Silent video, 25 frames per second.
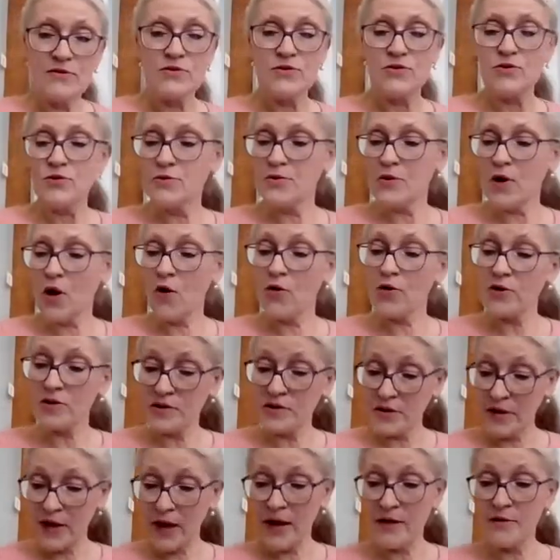do,
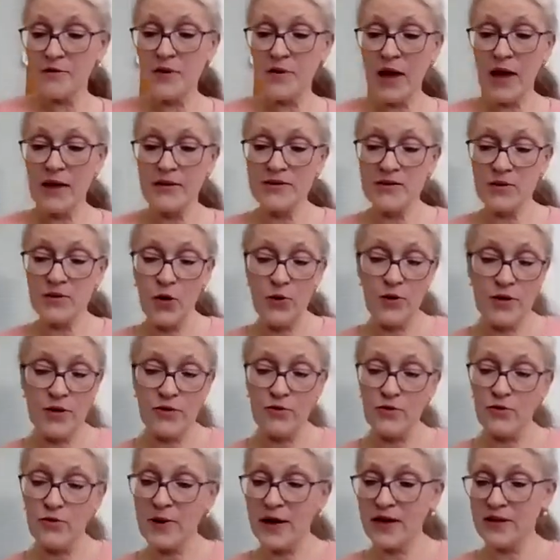and going
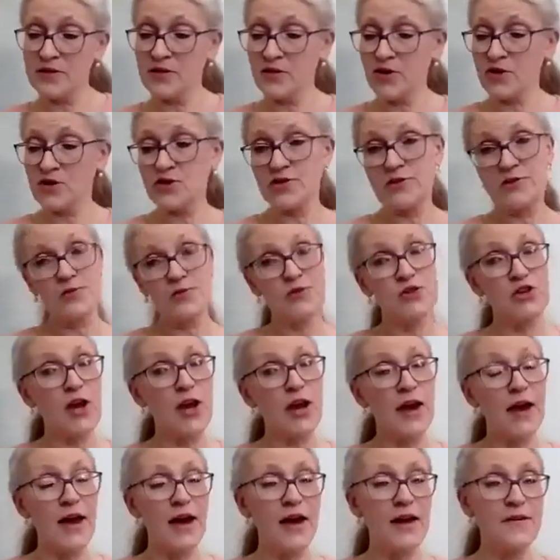through my instructions, which I
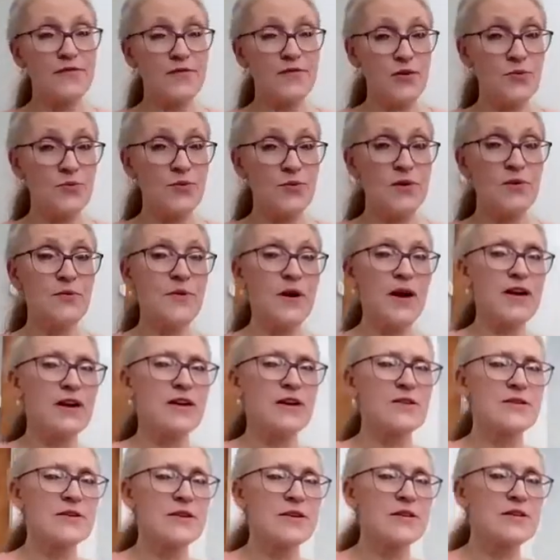have to rewrite
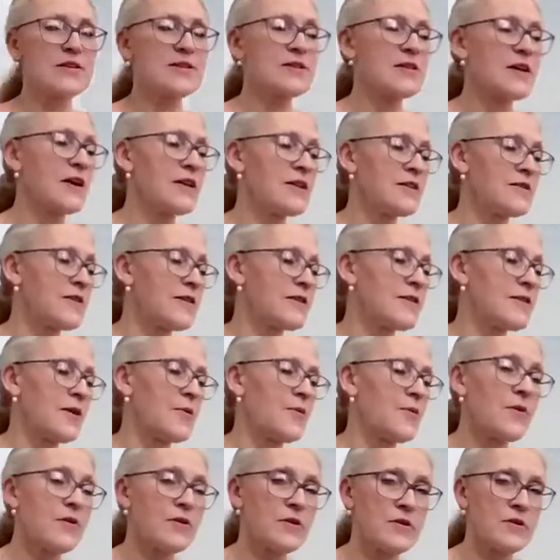because I decided that they
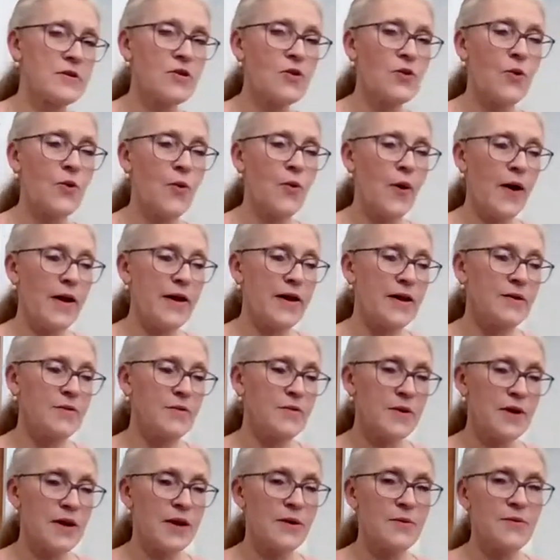weren't quite
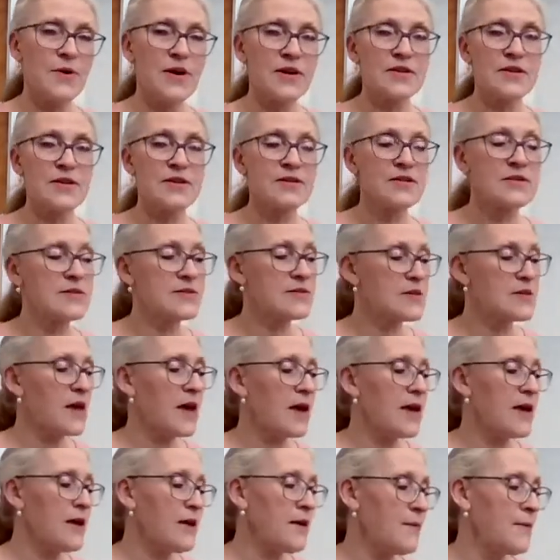what I wanted to
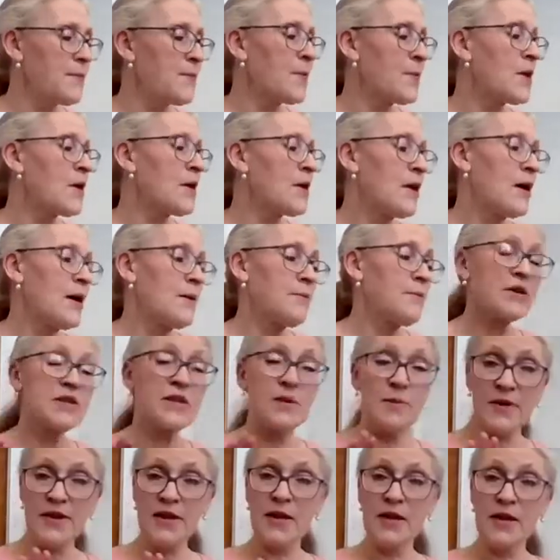say, but
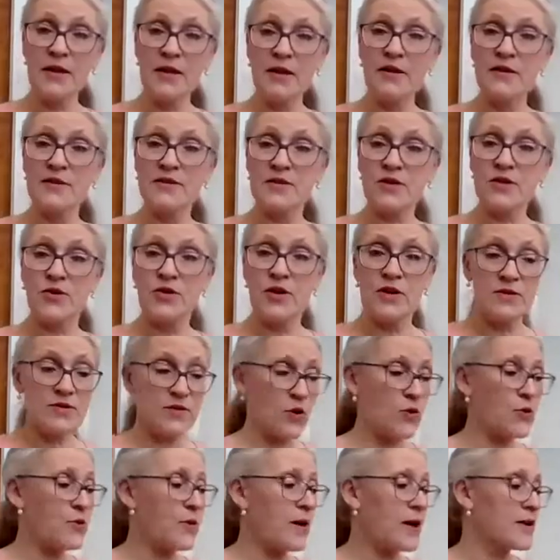the beginning is
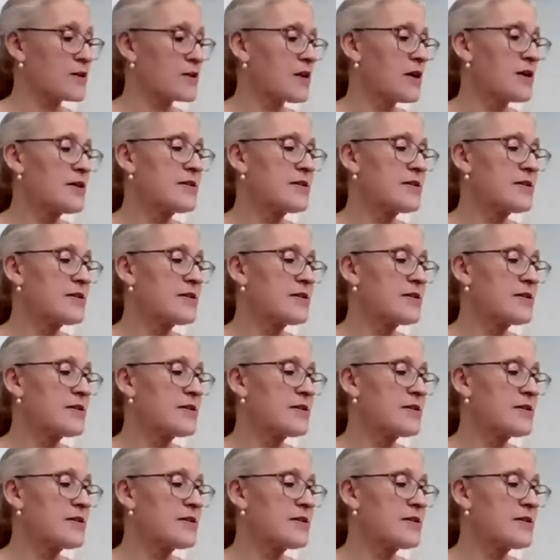correct.